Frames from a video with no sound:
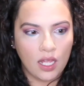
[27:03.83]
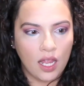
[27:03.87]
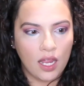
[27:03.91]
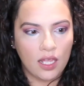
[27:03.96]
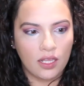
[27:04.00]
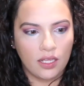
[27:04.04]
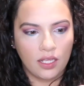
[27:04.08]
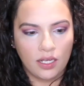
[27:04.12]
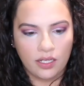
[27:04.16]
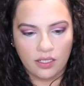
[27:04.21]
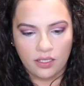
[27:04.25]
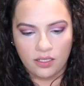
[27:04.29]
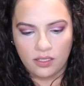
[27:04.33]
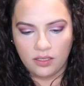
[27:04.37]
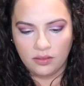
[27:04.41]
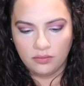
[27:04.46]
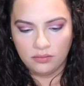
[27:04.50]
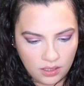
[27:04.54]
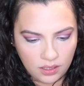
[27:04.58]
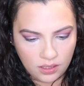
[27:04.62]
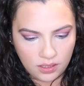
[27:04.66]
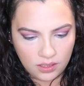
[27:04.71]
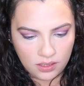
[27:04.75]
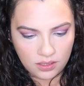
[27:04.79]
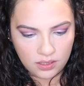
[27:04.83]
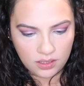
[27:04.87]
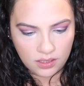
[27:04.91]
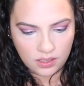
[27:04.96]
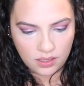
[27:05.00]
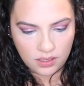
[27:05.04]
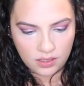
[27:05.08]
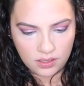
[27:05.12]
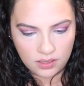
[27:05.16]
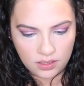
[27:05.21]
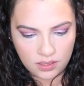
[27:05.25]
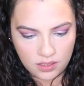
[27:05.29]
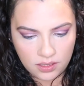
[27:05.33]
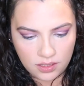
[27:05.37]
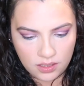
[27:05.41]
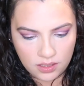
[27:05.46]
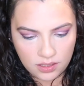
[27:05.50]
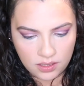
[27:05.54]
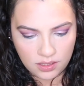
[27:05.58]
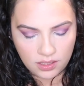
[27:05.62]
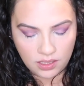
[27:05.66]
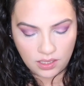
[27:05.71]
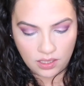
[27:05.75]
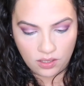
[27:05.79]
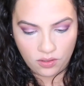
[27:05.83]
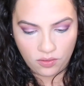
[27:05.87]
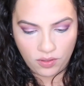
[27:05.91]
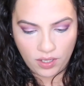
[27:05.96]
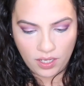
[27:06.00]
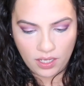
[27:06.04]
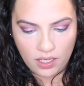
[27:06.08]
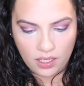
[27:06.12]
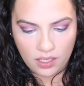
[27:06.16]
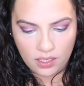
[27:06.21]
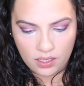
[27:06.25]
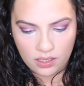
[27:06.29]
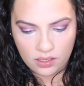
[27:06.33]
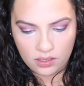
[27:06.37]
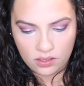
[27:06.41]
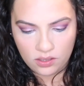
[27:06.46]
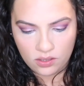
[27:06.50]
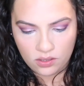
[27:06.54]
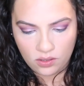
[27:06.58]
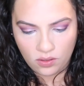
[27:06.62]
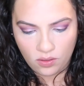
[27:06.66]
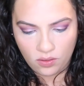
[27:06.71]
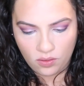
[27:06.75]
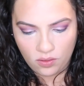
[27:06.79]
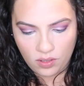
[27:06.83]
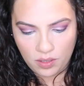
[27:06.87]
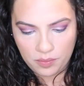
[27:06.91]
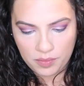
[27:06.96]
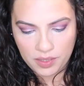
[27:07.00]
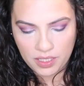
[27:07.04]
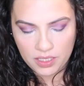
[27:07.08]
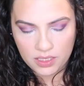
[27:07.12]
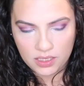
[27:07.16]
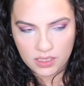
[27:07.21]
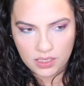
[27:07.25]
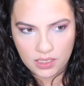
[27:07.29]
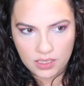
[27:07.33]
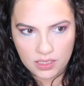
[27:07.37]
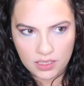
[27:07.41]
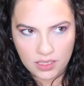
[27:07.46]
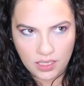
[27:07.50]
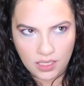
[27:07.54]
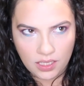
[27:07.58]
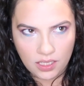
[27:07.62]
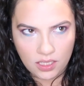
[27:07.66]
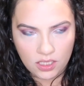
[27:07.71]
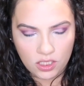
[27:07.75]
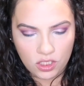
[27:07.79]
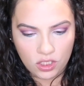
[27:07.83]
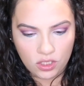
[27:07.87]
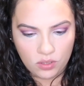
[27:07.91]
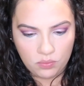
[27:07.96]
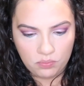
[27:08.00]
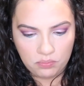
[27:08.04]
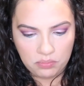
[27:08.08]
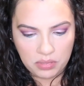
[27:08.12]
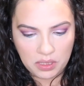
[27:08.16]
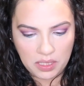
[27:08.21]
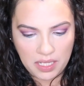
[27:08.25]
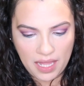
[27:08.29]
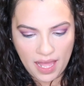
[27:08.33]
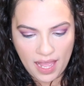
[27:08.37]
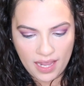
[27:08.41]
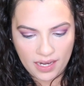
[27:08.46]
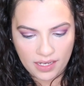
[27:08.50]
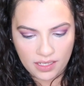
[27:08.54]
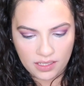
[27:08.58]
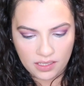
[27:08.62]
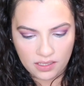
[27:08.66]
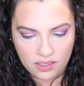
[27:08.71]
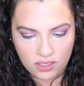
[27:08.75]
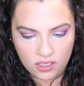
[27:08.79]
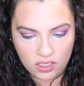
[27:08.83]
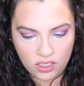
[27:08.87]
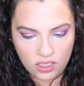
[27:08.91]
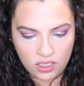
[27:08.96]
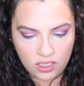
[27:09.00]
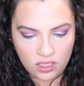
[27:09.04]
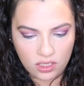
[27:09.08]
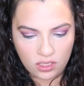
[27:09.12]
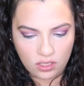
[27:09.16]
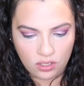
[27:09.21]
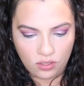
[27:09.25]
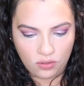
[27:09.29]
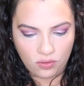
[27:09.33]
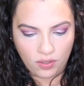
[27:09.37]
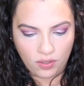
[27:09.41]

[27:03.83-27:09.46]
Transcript: eyeliner. It is in Stingray, so I'm guessing it's like a blackish